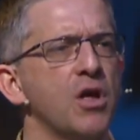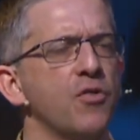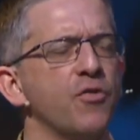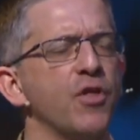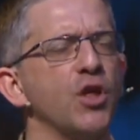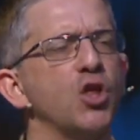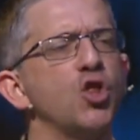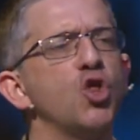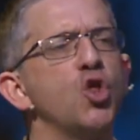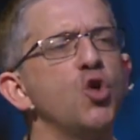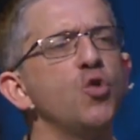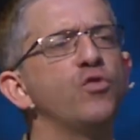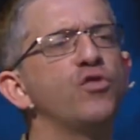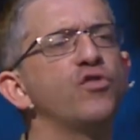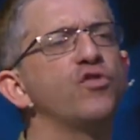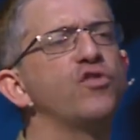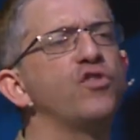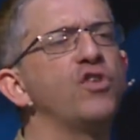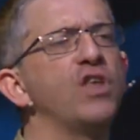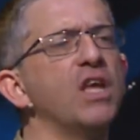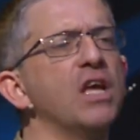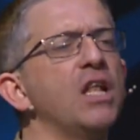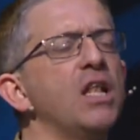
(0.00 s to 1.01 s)
That you
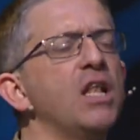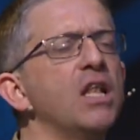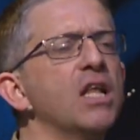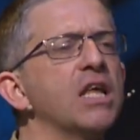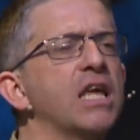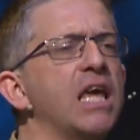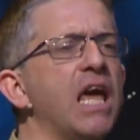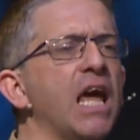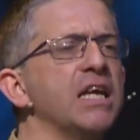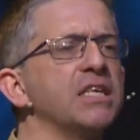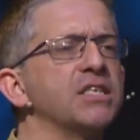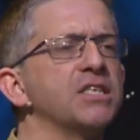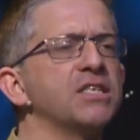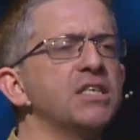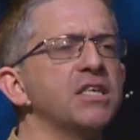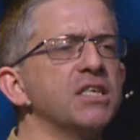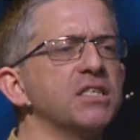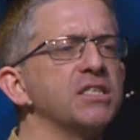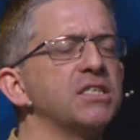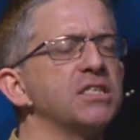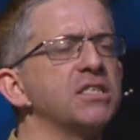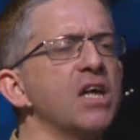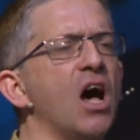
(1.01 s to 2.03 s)
still get to
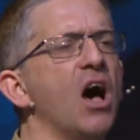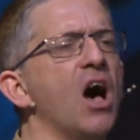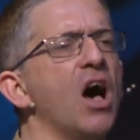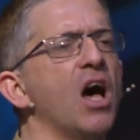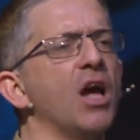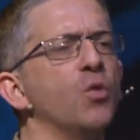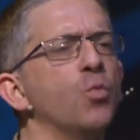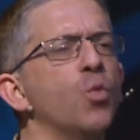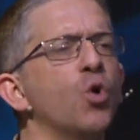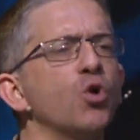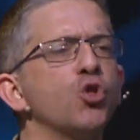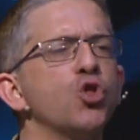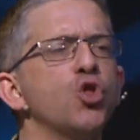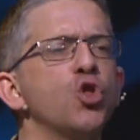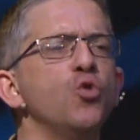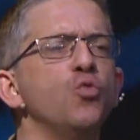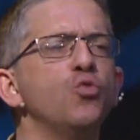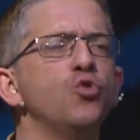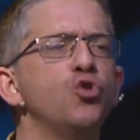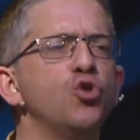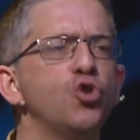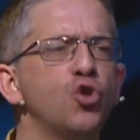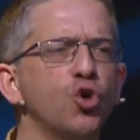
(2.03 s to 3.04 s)
decide what
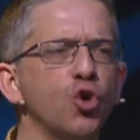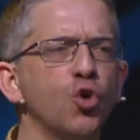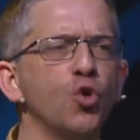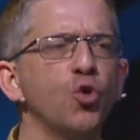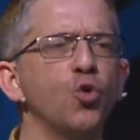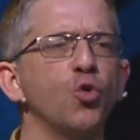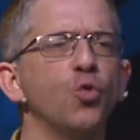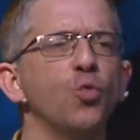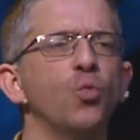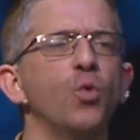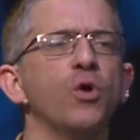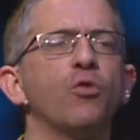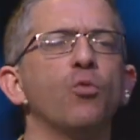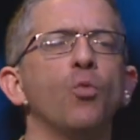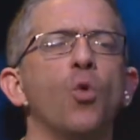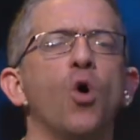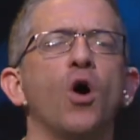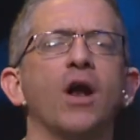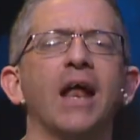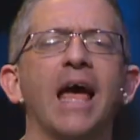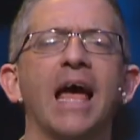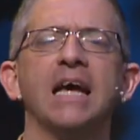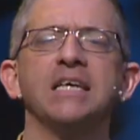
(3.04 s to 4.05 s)
you do with
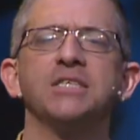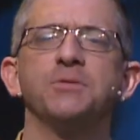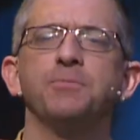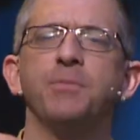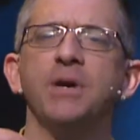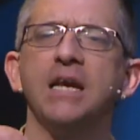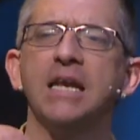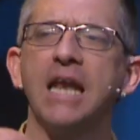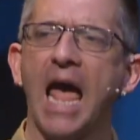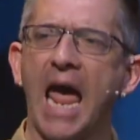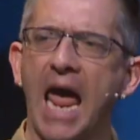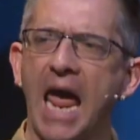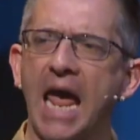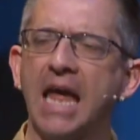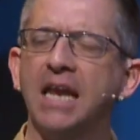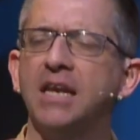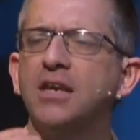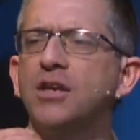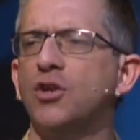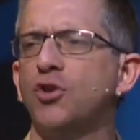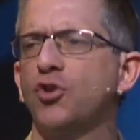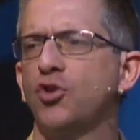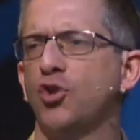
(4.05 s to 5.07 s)
what has been
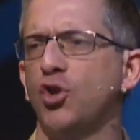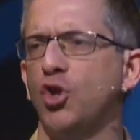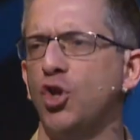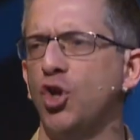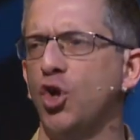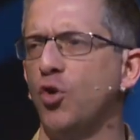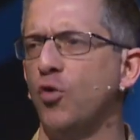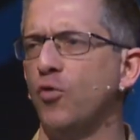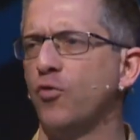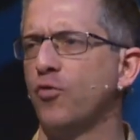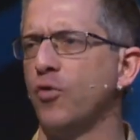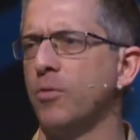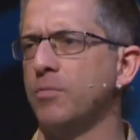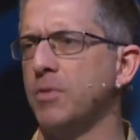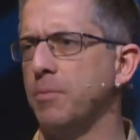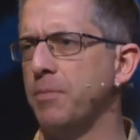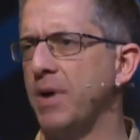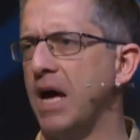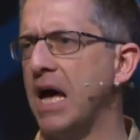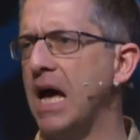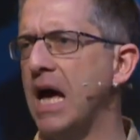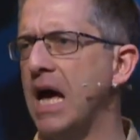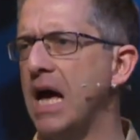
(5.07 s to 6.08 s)
handed to you from the
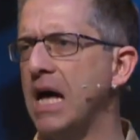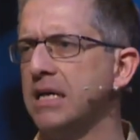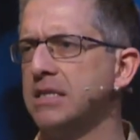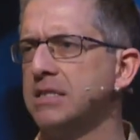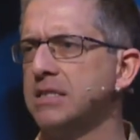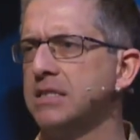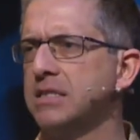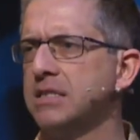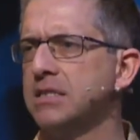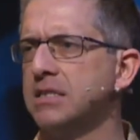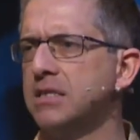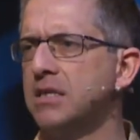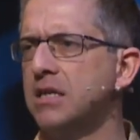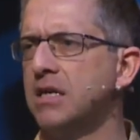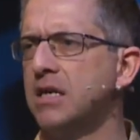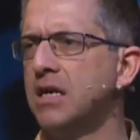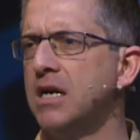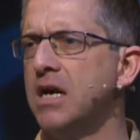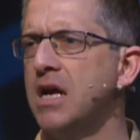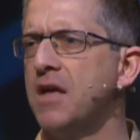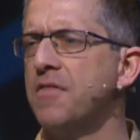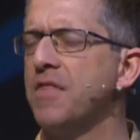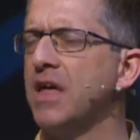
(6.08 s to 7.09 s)
past.
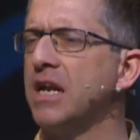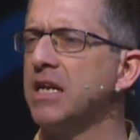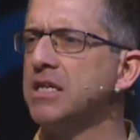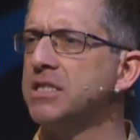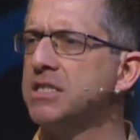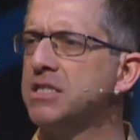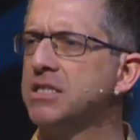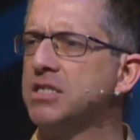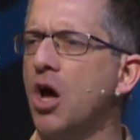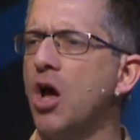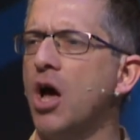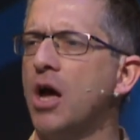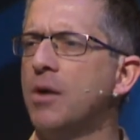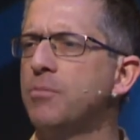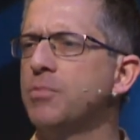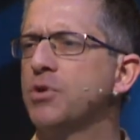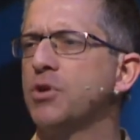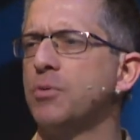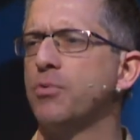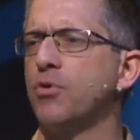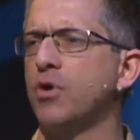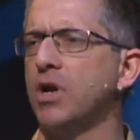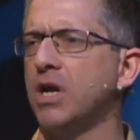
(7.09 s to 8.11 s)
That it's time
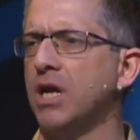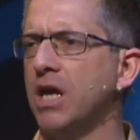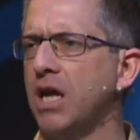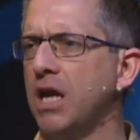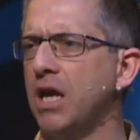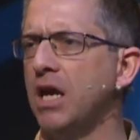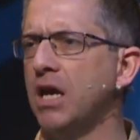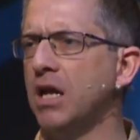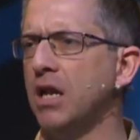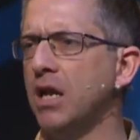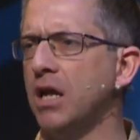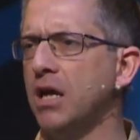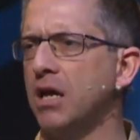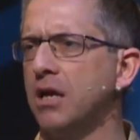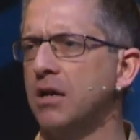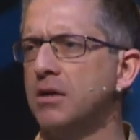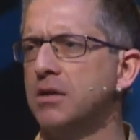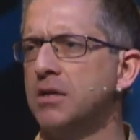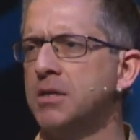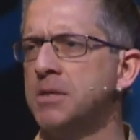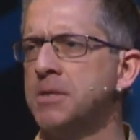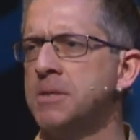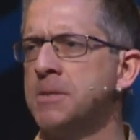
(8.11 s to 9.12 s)
to bring healing.
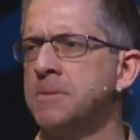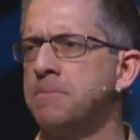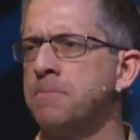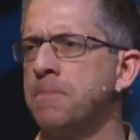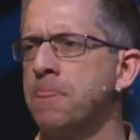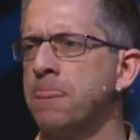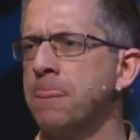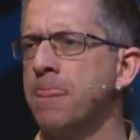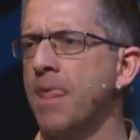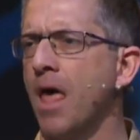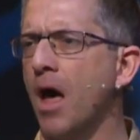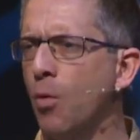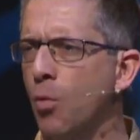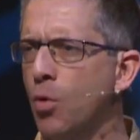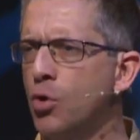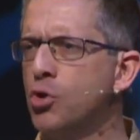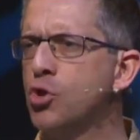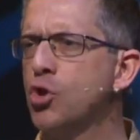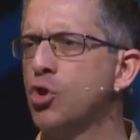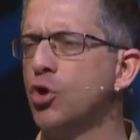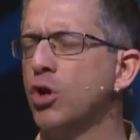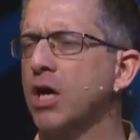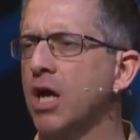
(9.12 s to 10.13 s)
I
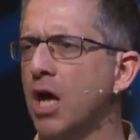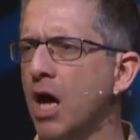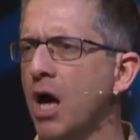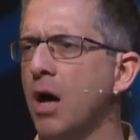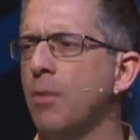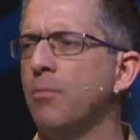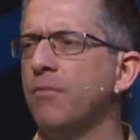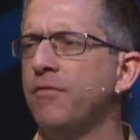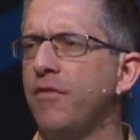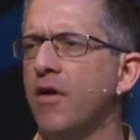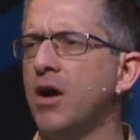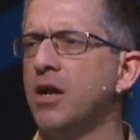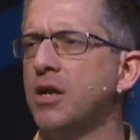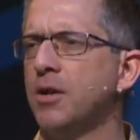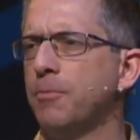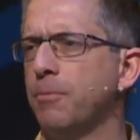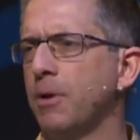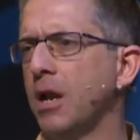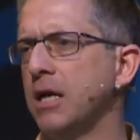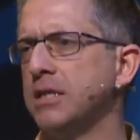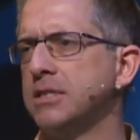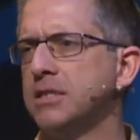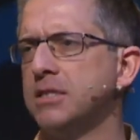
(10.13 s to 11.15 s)
want you to come find a
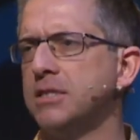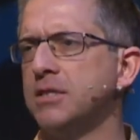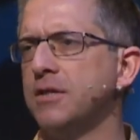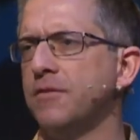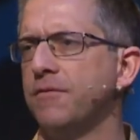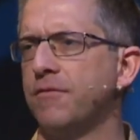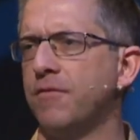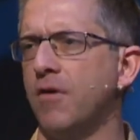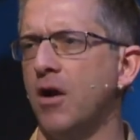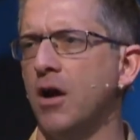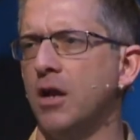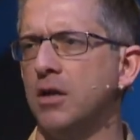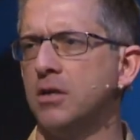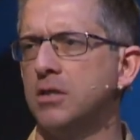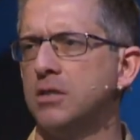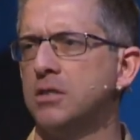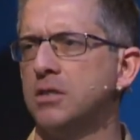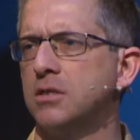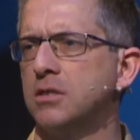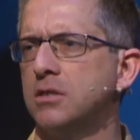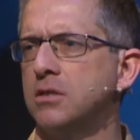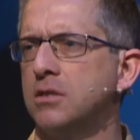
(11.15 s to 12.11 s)
place at the front.